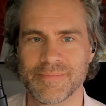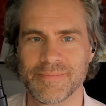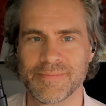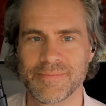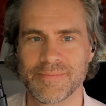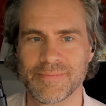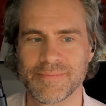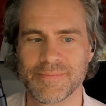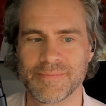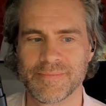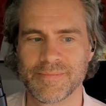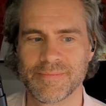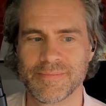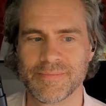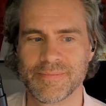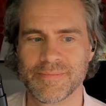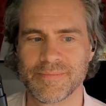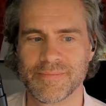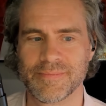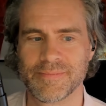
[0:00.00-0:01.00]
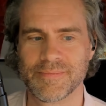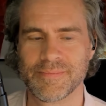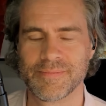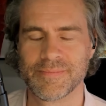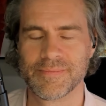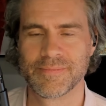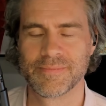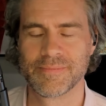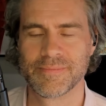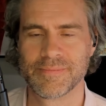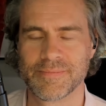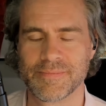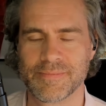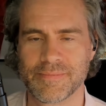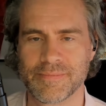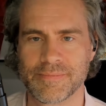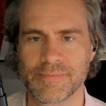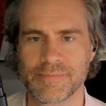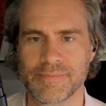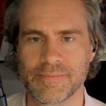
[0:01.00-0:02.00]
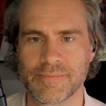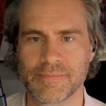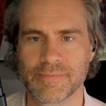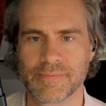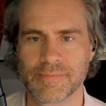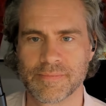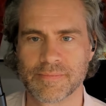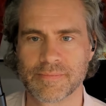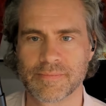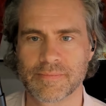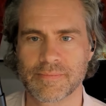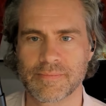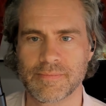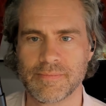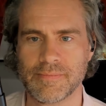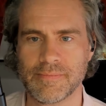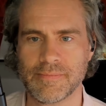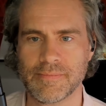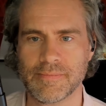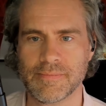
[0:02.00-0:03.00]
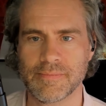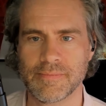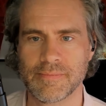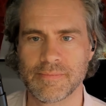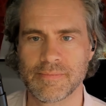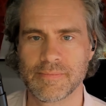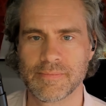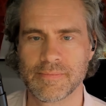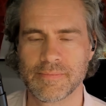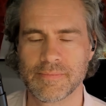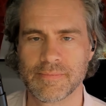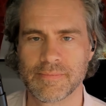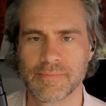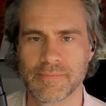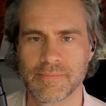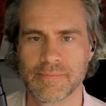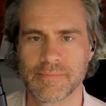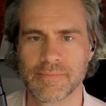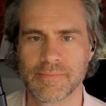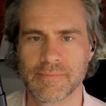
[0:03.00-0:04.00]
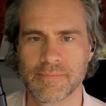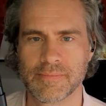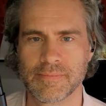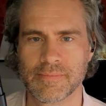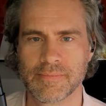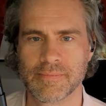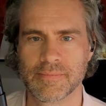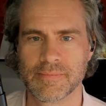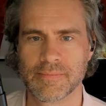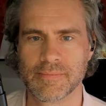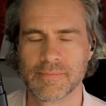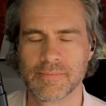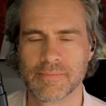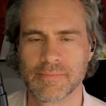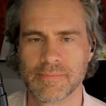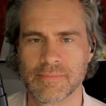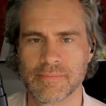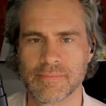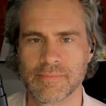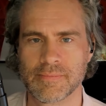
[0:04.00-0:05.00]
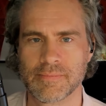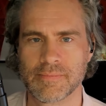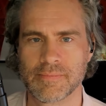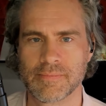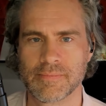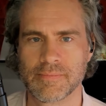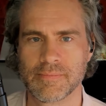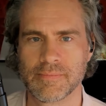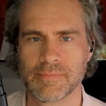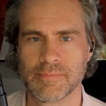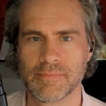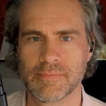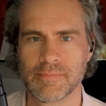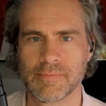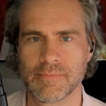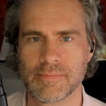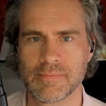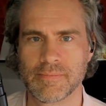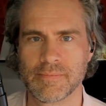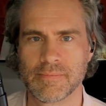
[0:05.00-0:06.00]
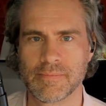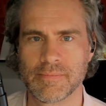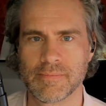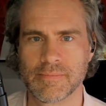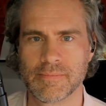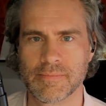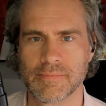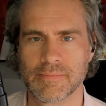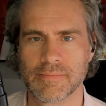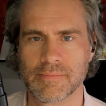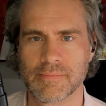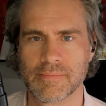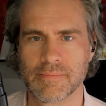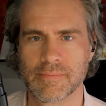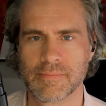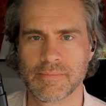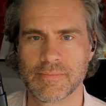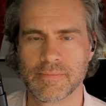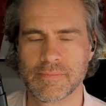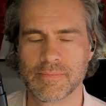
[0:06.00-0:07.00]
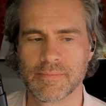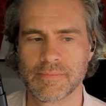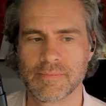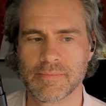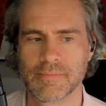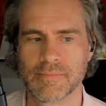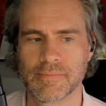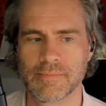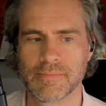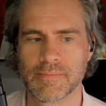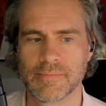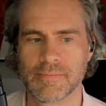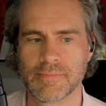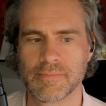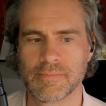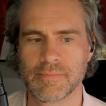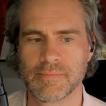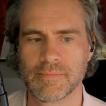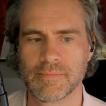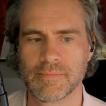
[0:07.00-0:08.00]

[no speech]